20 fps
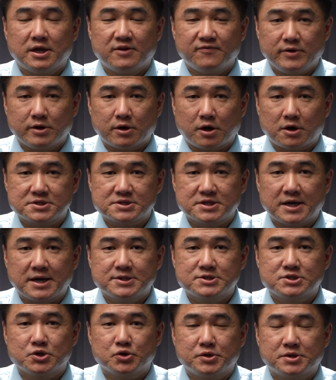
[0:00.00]
NVR
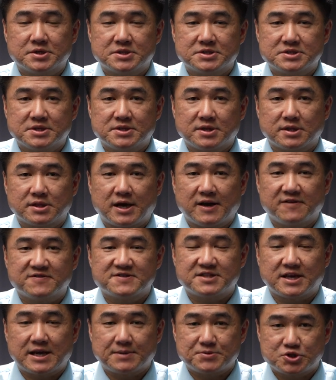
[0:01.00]
side so you can see the live
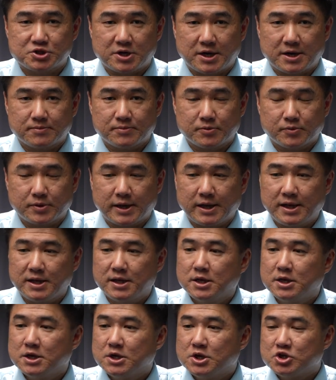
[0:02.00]
snapshot, okay?
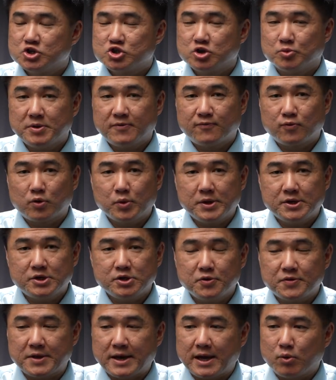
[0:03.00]
So before we
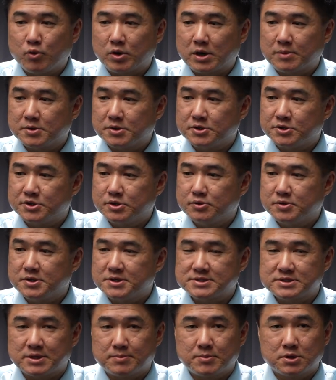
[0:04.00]
do that, what I'm gonna do
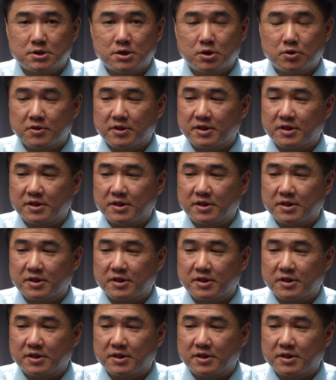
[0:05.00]
is I'm gonna go to